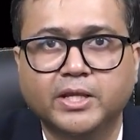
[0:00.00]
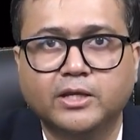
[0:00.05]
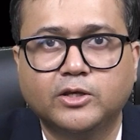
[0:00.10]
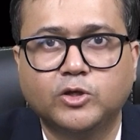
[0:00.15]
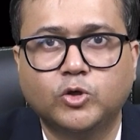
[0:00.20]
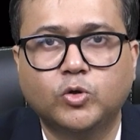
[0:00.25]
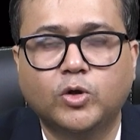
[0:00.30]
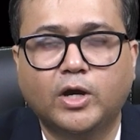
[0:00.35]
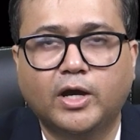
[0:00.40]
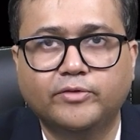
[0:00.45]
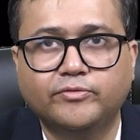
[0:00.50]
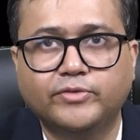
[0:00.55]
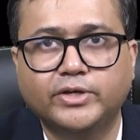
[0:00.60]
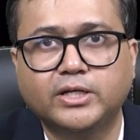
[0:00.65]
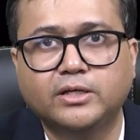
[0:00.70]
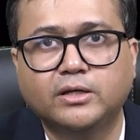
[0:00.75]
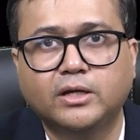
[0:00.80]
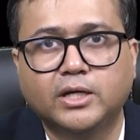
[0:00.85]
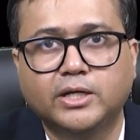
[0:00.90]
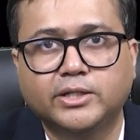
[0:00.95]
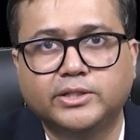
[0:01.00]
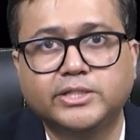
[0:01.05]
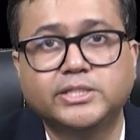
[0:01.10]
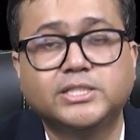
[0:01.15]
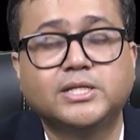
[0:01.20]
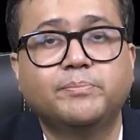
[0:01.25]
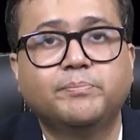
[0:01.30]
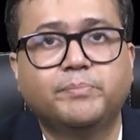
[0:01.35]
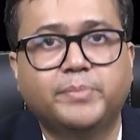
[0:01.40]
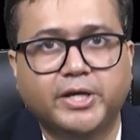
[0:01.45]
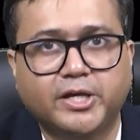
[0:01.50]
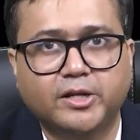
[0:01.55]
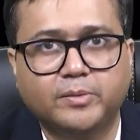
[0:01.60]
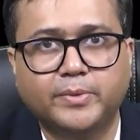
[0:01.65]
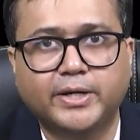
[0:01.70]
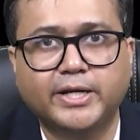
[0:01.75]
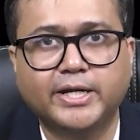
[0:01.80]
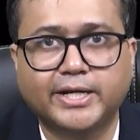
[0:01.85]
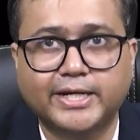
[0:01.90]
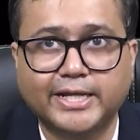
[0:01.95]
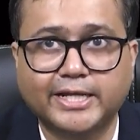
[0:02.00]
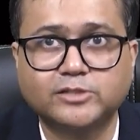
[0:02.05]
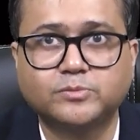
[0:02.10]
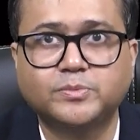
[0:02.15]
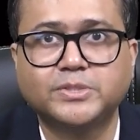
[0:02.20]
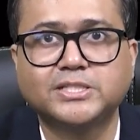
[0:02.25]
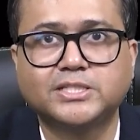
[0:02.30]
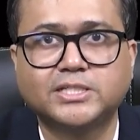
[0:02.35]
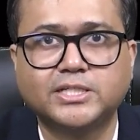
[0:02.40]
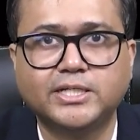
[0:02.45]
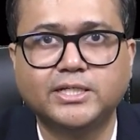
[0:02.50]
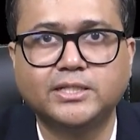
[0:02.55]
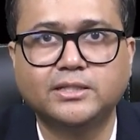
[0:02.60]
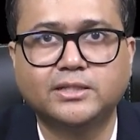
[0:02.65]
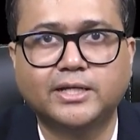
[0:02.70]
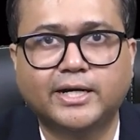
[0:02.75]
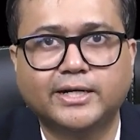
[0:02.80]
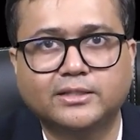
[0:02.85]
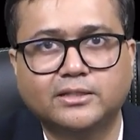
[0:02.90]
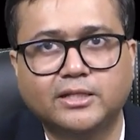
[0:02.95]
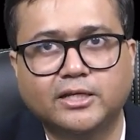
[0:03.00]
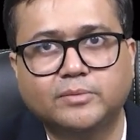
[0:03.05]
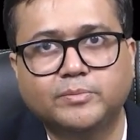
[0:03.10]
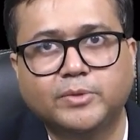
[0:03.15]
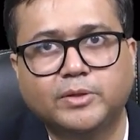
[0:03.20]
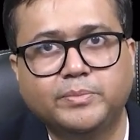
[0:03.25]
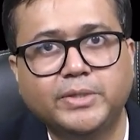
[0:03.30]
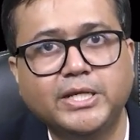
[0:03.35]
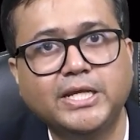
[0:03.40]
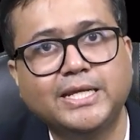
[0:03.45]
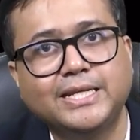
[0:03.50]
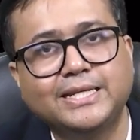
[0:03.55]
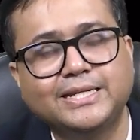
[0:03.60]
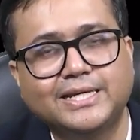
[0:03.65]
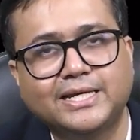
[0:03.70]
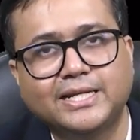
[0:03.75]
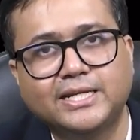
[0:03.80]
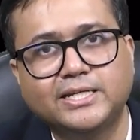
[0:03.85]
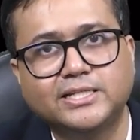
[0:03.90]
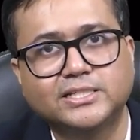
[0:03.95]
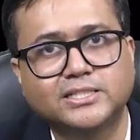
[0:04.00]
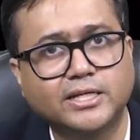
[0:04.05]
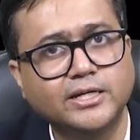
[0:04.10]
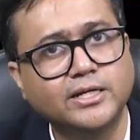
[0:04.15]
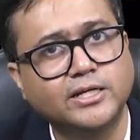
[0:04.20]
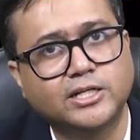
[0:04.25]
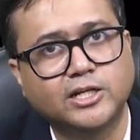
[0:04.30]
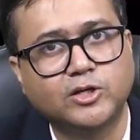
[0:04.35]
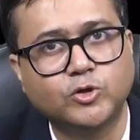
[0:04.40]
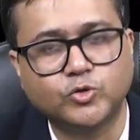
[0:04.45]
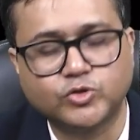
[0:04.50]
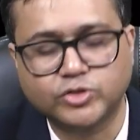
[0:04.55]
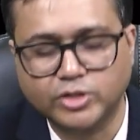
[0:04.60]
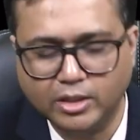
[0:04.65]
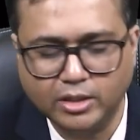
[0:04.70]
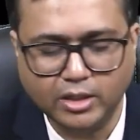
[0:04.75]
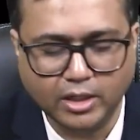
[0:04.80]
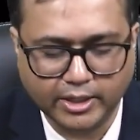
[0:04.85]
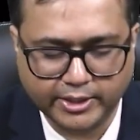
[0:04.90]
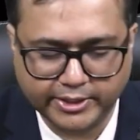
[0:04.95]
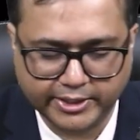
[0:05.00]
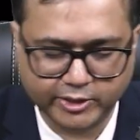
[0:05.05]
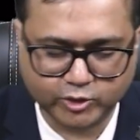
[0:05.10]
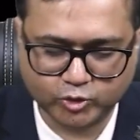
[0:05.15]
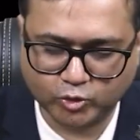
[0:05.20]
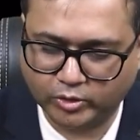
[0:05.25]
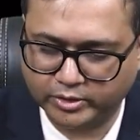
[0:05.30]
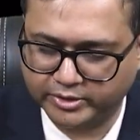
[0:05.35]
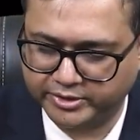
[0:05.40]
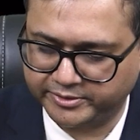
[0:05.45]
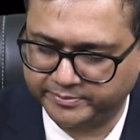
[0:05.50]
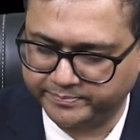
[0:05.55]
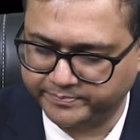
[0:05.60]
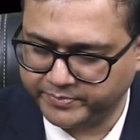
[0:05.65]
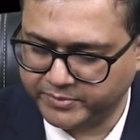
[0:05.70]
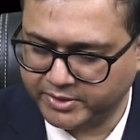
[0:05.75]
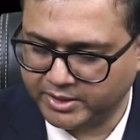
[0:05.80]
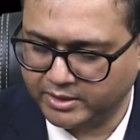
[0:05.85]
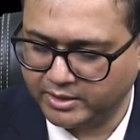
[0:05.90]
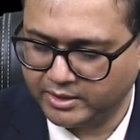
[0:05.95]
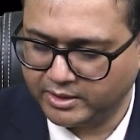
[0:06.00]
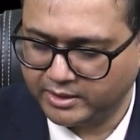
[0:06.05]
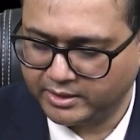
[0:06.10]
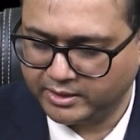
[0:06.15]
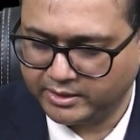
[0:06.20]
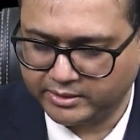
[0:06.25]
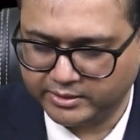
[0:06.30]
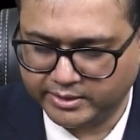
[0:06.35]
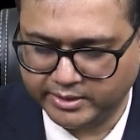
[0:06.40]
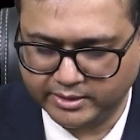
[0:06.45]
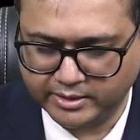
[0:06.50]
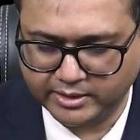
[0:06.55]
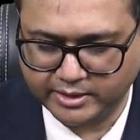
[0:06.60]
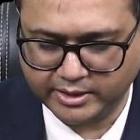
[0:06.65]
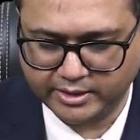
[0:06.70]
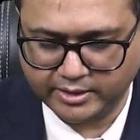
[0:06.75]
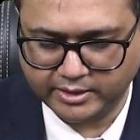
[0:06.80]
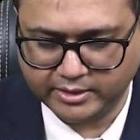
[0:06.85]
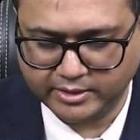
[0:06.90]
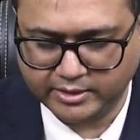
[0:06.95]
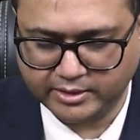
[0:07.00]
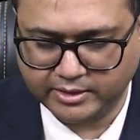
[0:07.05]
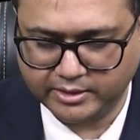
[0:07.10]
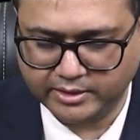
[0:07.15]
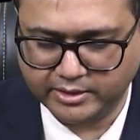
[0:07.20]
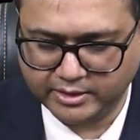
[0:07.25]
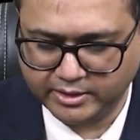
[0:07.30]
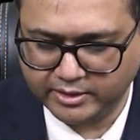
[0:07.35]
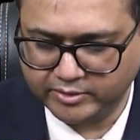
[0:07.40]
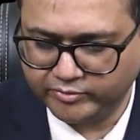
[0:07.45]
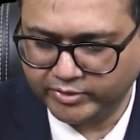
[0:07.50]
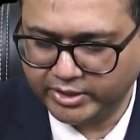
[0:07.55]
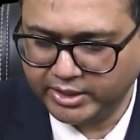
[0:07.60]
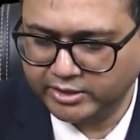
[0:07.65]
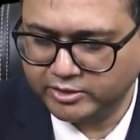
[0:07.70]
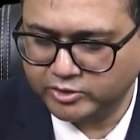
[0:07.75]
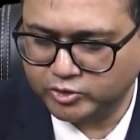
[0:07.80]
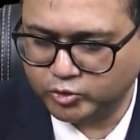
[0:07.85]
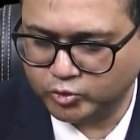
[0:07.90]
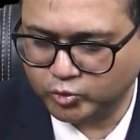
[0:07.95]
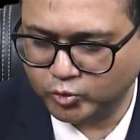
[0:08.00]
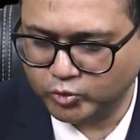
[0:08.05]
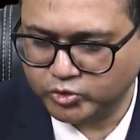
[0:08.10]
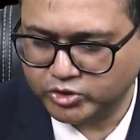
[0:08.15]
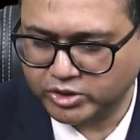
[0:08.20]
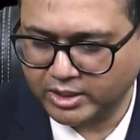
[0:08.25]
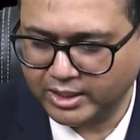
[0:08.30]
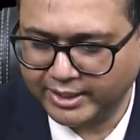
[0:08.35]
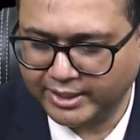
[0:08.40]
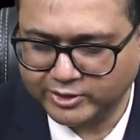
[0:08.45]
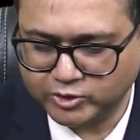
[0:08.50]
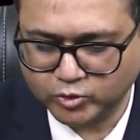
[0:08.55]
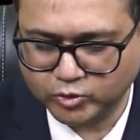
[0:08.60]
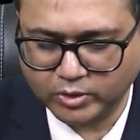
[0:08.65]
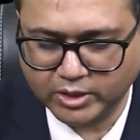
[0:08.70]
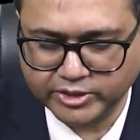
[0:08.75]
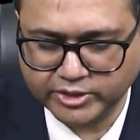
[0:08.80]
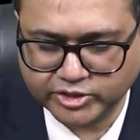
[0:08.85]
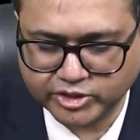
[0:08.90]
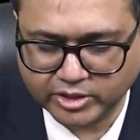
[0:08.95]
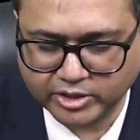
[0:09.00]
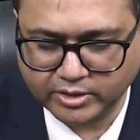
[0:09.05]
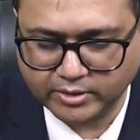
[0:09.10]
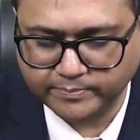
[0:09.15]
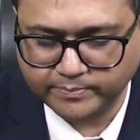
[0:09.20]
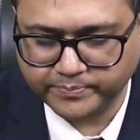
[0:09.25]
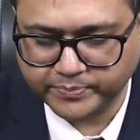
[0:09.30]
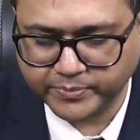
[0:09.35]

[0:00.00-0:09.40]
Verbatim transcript: you know having these impairment it has been seen that there may be increase in delusional disorder then even in social isolation